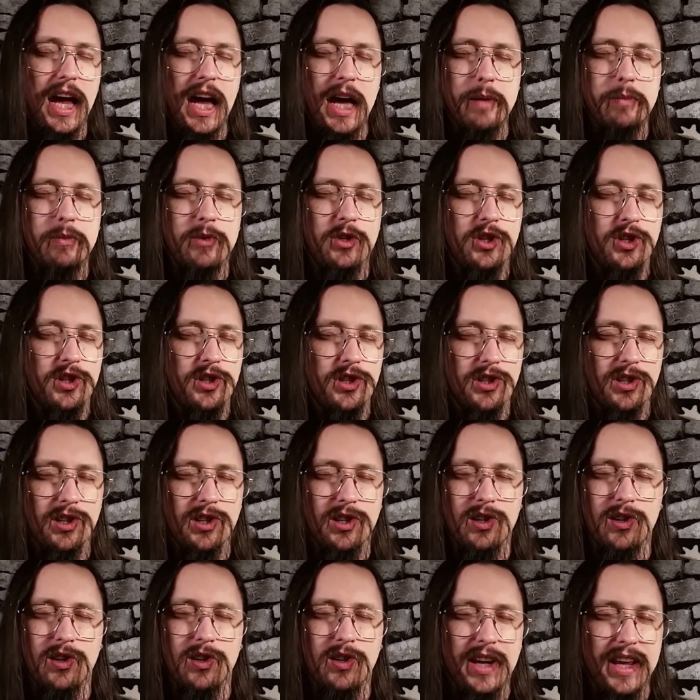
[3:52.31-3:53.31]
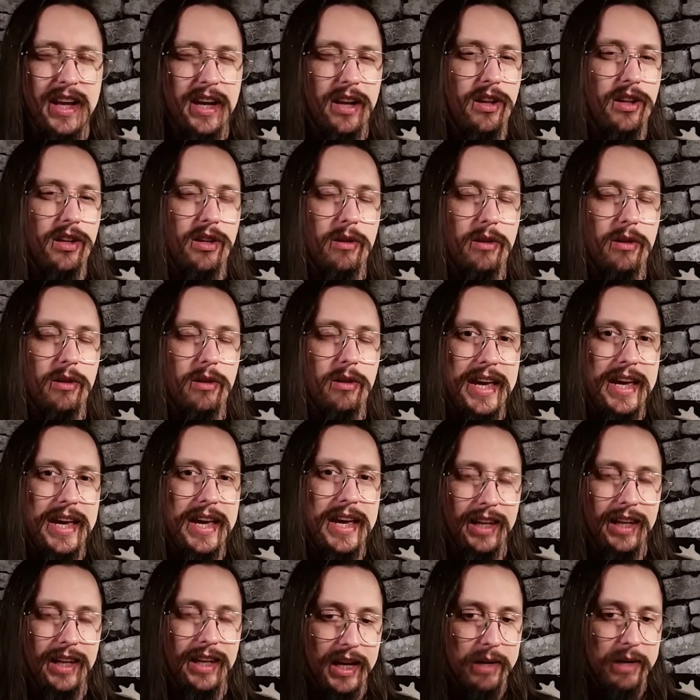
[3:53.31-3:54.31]
I'm sure it all
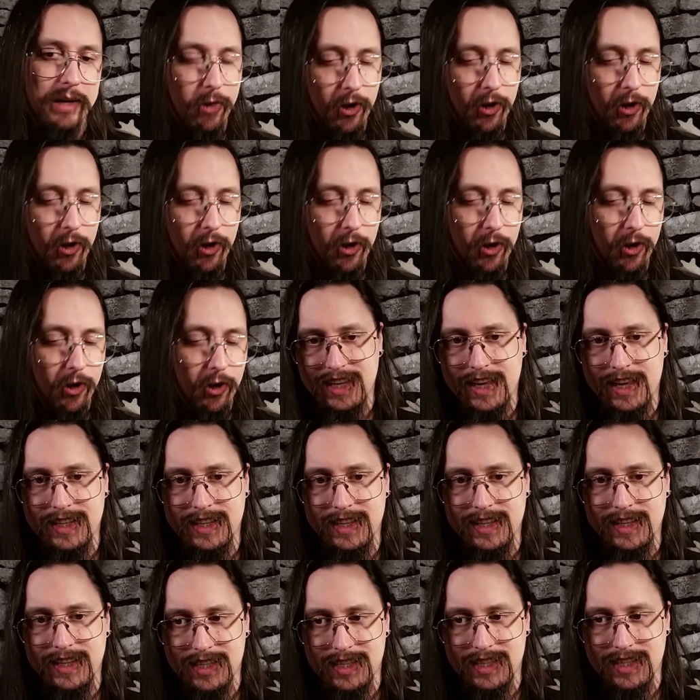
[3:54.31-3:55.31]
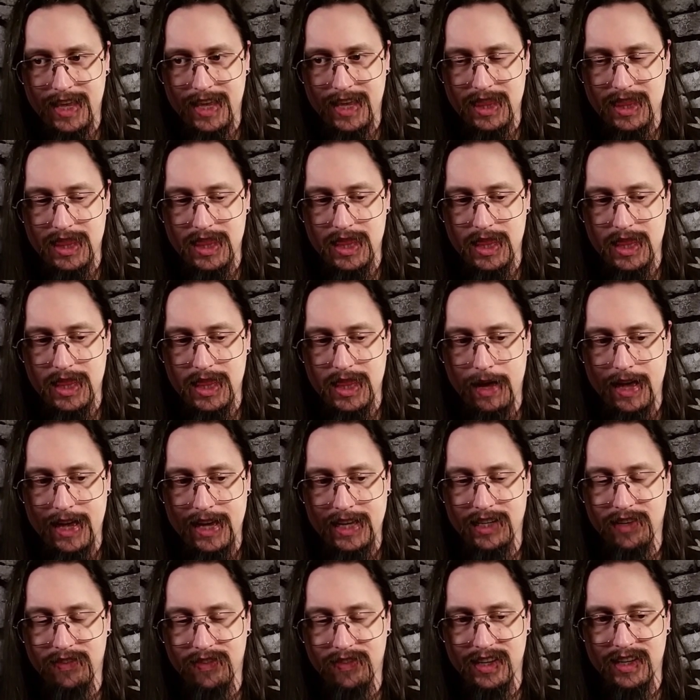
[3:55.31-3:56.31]
made, like, perfect sense in the
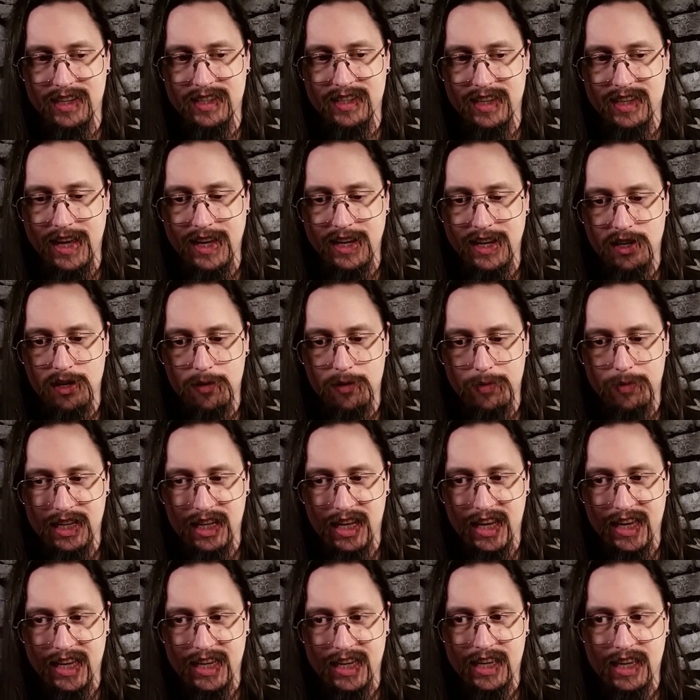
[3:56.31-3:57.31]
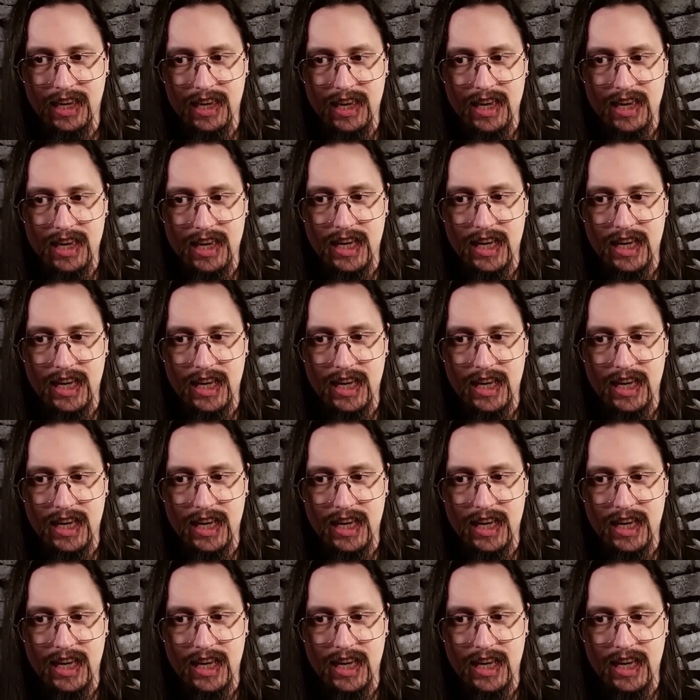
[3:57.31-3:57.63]
mind of the designer, but, like,